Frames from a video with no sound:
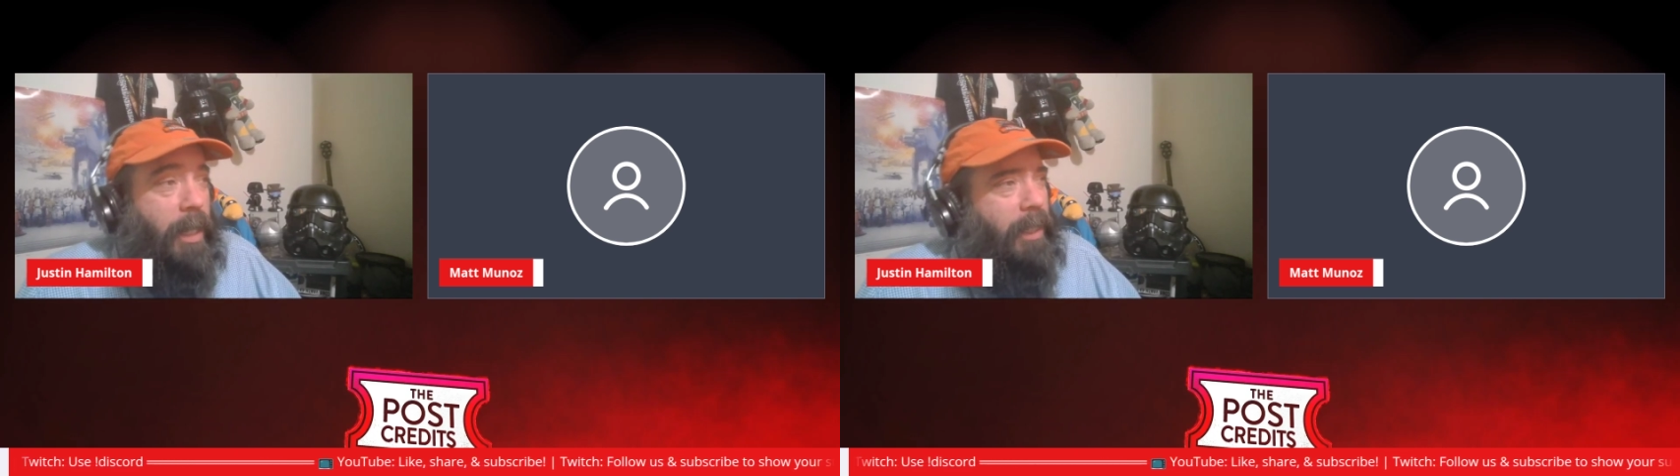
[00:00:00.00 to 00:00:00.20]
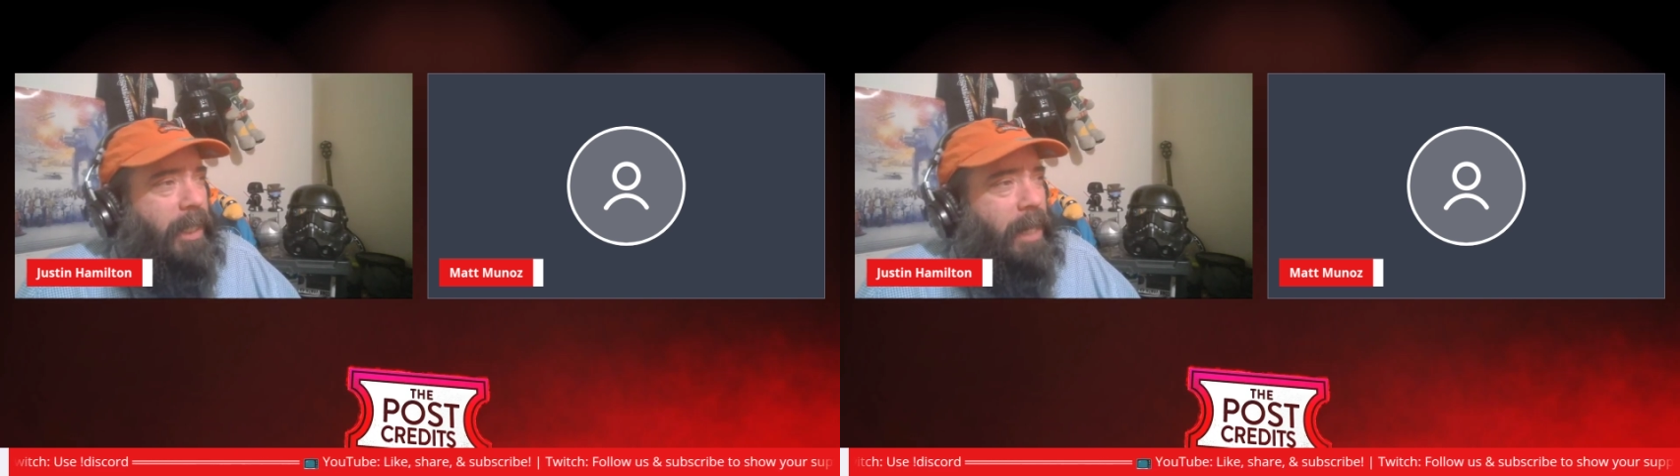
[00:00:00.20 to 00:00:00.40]

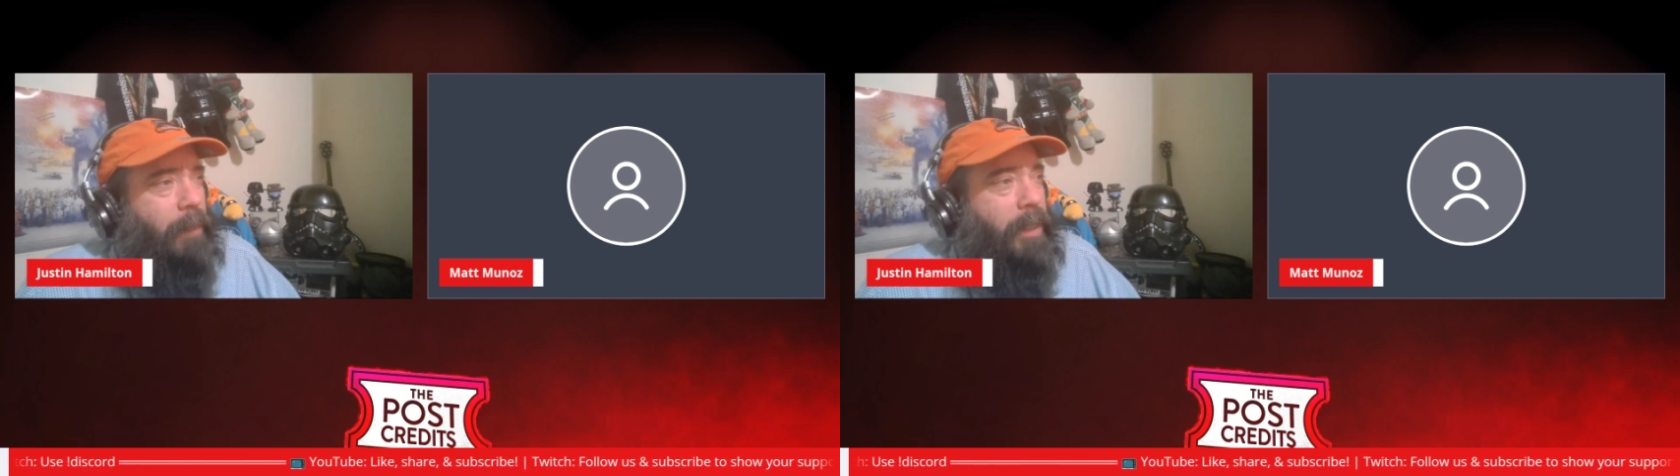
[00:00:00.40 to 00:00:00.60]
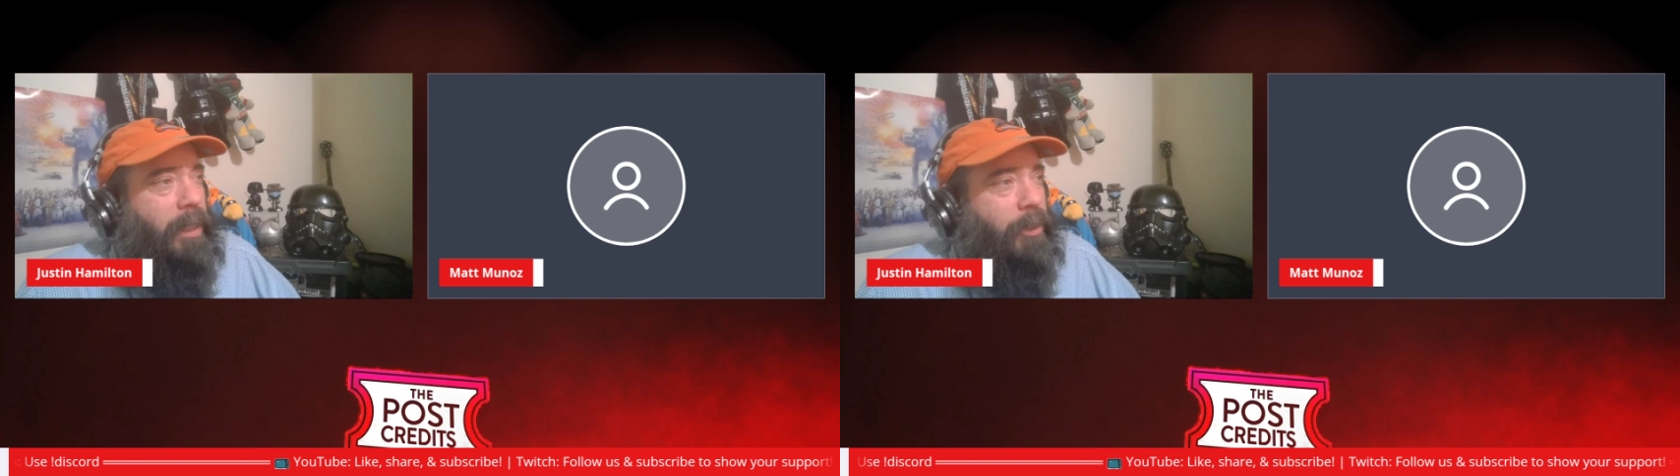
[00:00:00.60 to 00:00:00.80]
Ellie kind
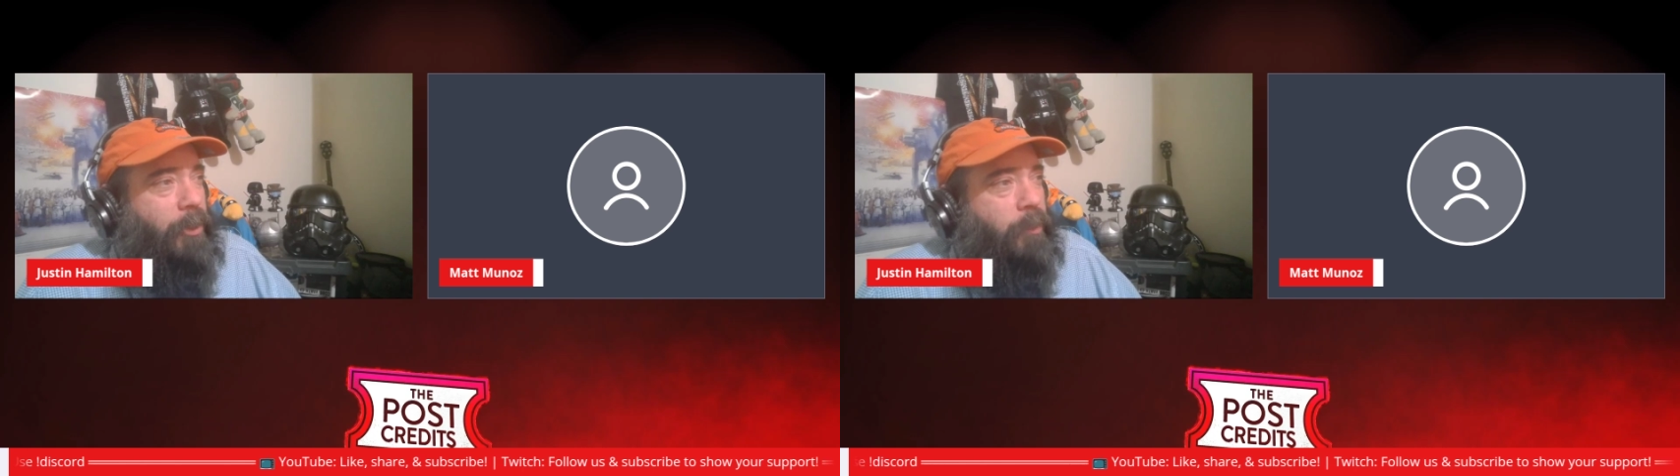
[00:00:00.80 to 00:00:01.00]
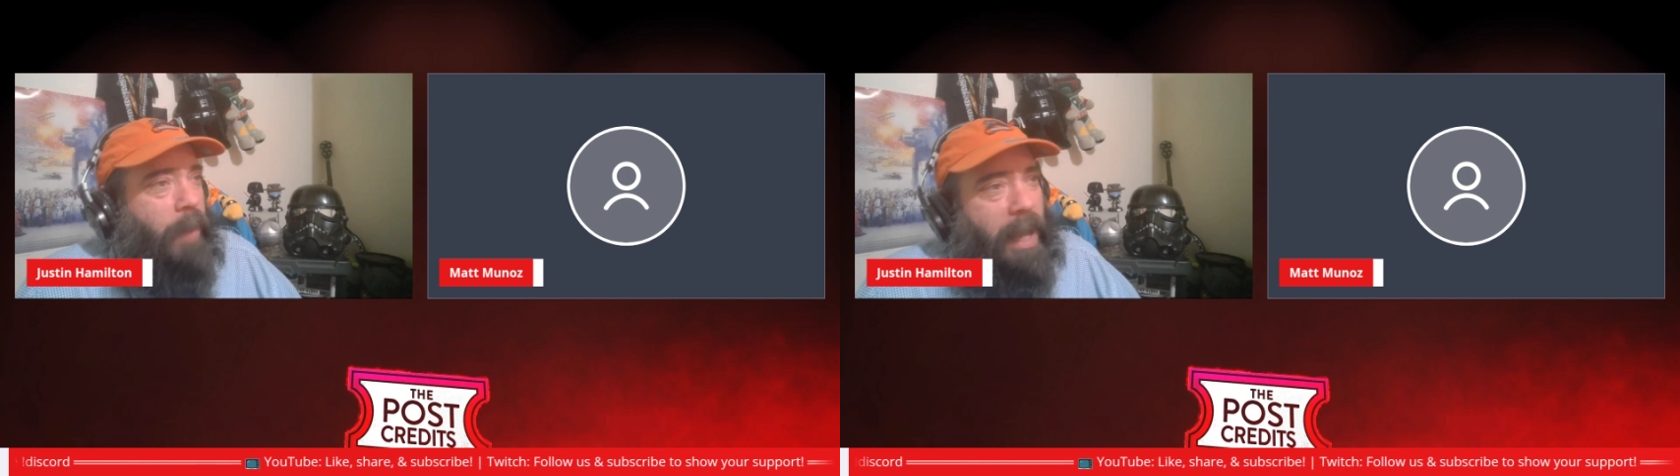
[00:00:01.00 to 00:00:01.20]
of being a
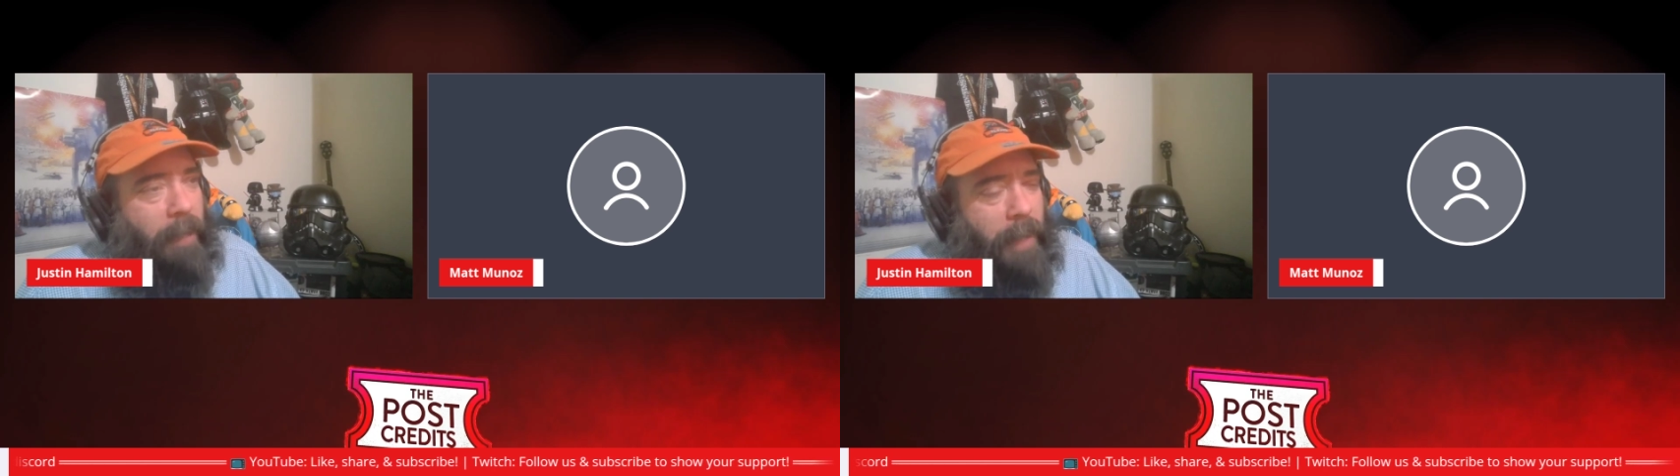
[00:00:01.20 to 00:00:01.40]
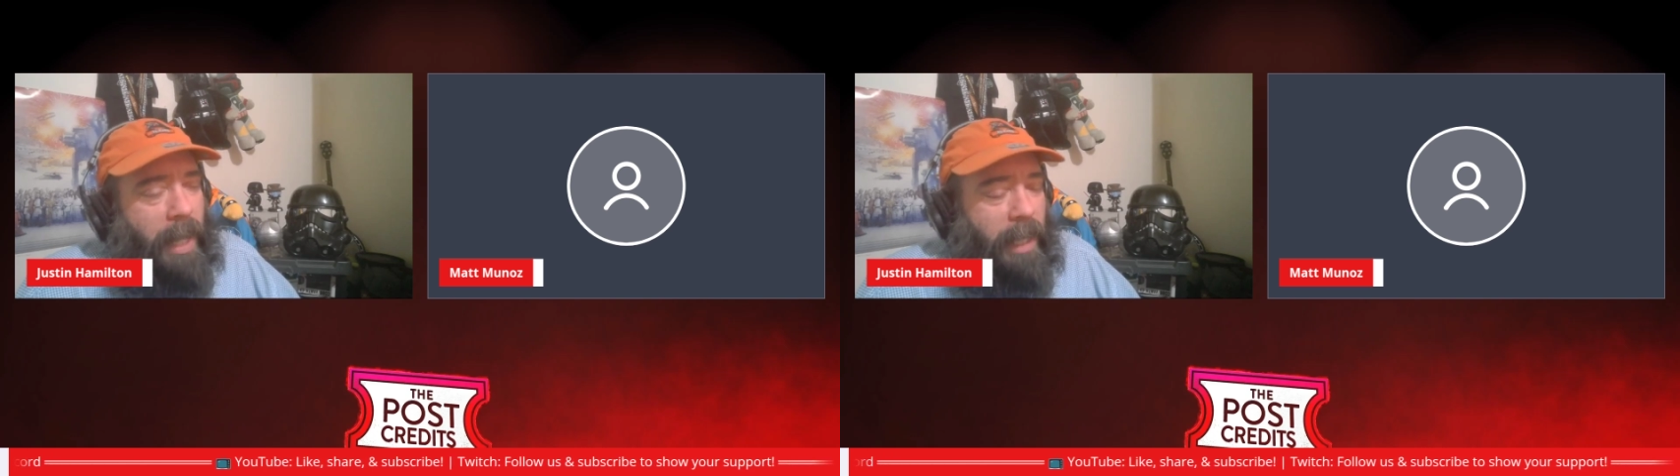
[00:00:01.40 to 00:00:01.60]

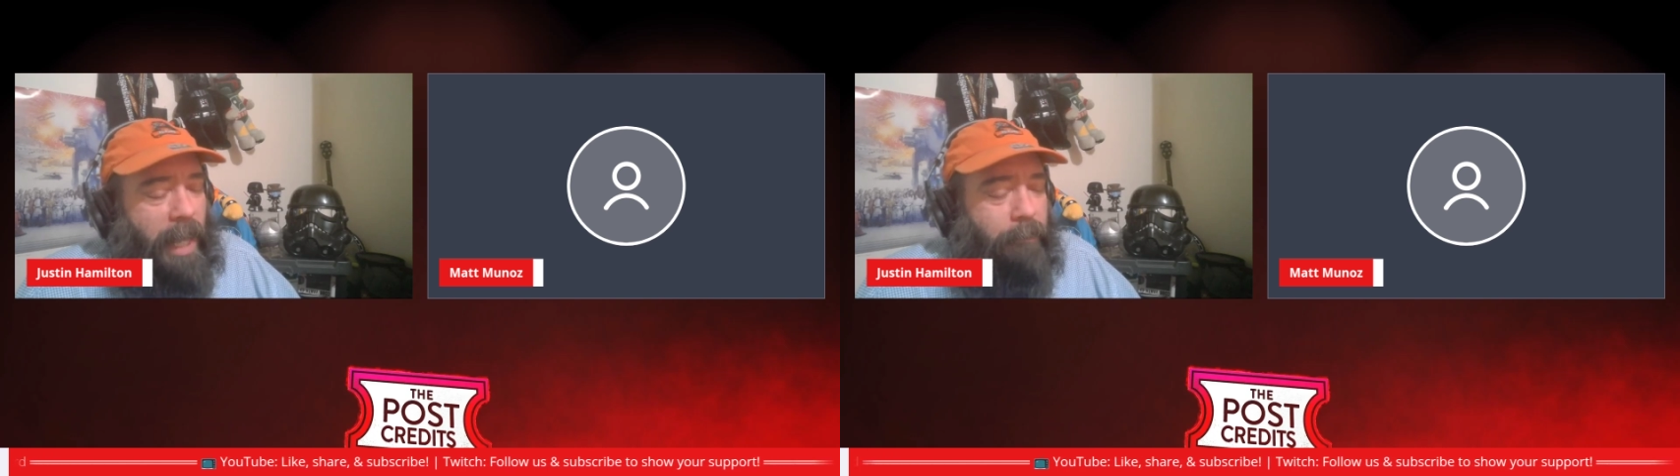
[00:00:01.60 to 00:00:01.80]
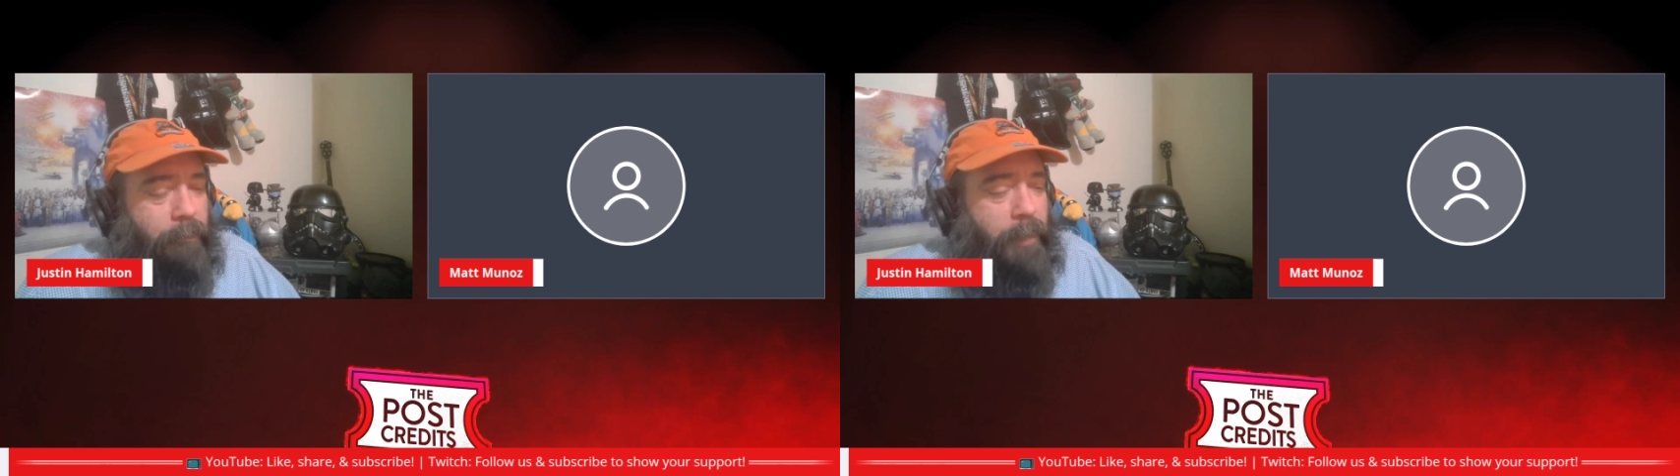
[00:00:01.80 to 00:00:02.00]
douchebag by like,